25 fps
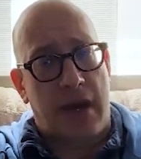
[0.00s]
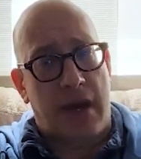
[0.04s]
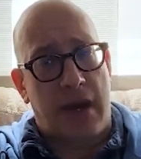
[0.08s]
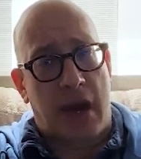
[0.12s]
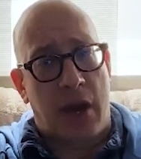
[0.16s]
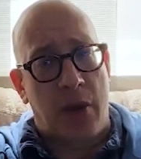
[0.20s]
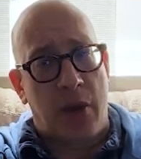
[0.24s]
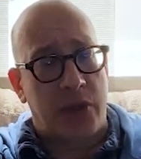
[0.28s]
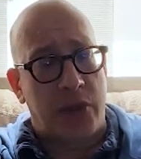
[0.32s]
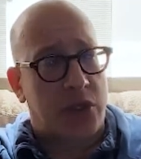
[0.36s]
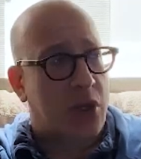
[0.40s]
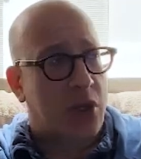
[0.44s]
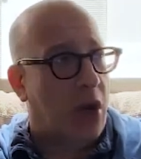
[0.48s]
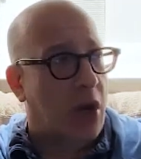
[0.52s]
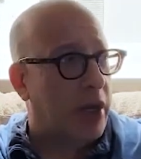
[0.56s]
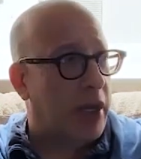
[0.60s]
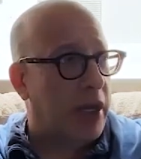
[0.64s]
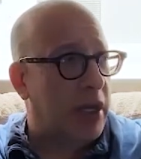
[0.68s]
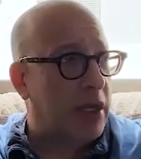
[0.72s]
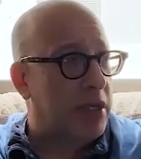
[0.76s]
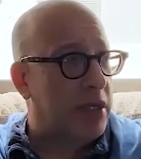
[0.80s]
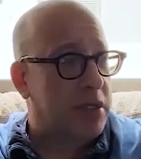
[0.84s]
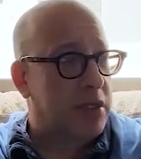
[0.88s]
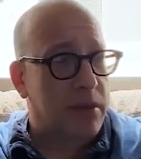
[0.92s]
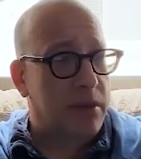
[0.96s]
I was
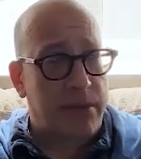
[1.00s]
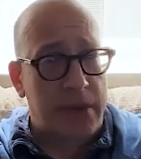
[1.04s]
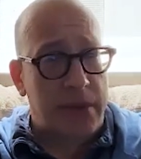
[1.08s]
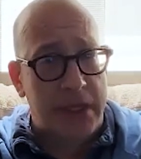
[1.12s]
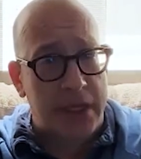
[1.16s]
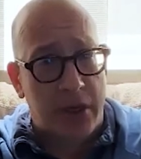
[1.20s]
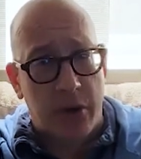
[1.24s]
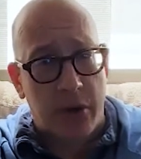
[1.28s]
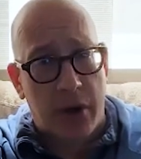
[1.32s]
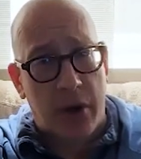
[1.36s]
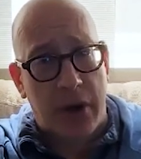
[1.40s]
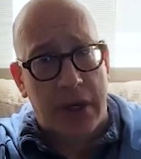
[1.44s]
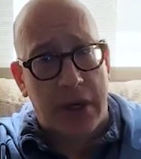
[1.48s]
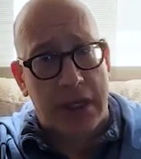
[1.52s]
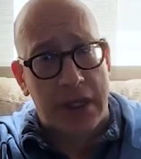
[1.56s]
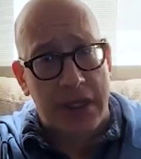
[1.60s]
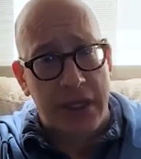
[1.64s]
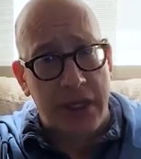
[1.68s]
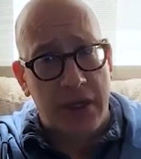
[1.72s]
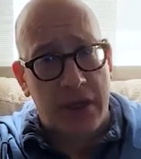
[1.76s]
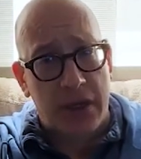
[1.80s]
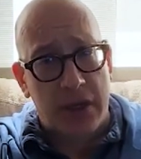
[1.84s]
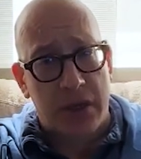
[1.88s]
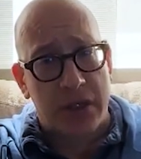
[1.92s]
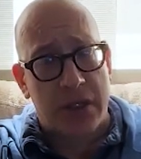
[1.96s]
talking to some literary
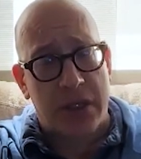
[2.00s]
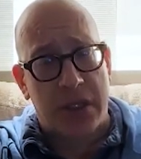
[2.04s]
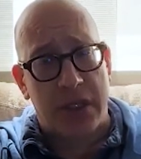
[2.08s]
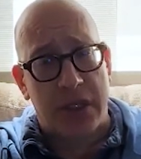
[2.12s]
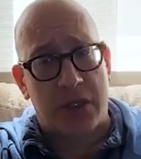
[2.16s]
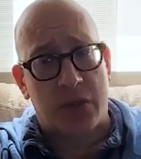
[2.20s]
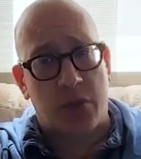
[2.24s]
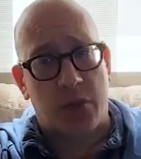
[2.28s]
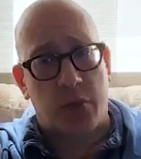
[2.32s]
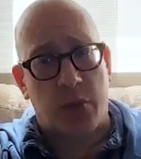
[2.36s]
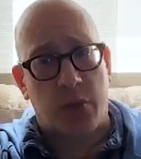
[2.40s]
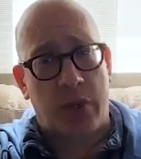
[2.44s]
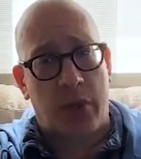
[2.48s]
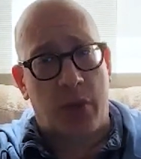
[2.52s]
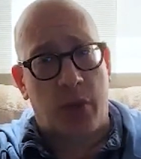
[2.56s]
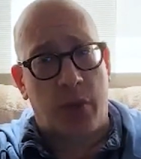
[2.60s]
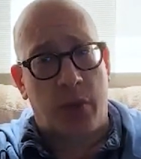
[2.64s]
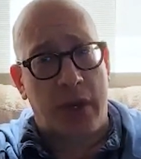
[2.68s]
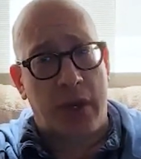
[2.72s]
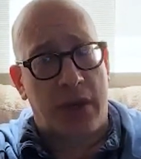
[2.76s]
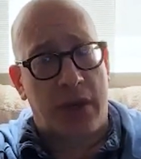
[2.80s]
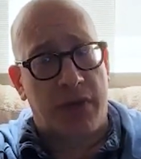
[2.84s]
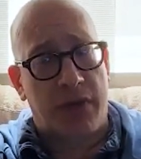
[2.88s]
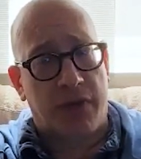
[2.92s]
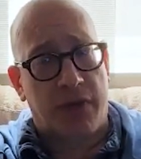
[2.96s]
leaders this
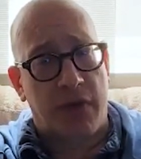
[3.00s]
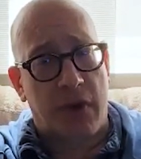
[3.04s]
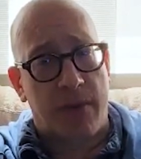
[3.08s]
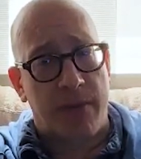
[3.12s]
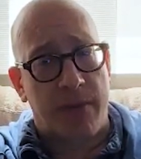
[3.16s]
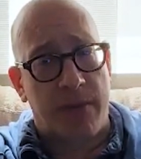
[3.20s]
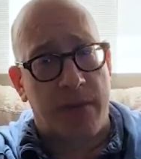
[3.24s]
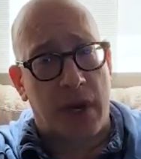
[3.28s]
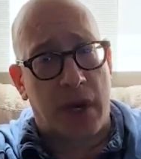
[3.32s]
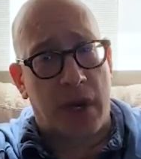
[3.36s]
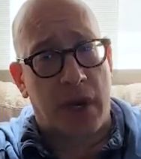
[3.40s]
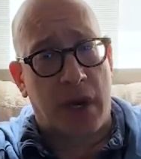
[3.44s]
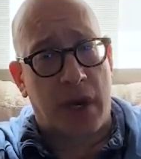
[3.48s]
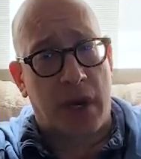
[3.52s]
week or